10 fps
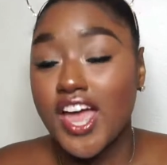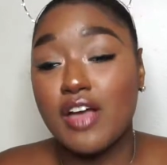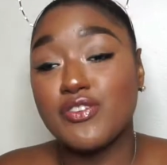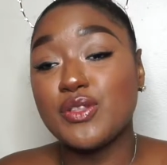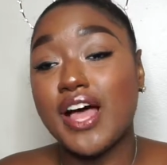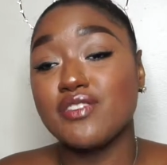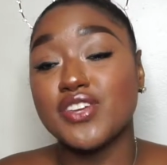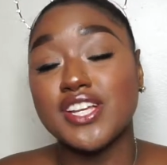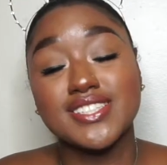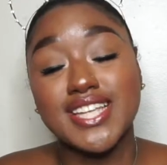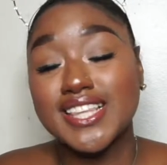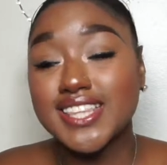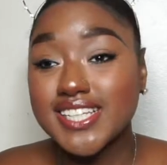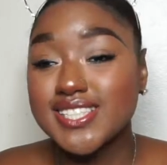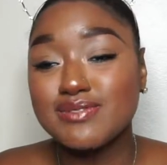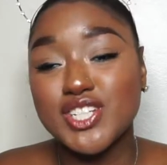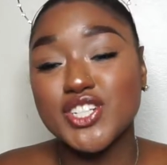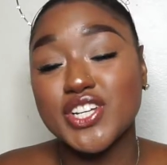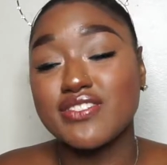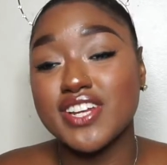If you like videos like this, make
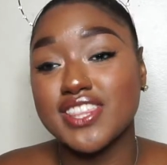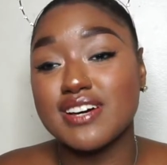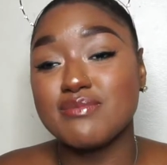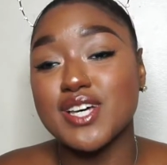sure you give it a thumbs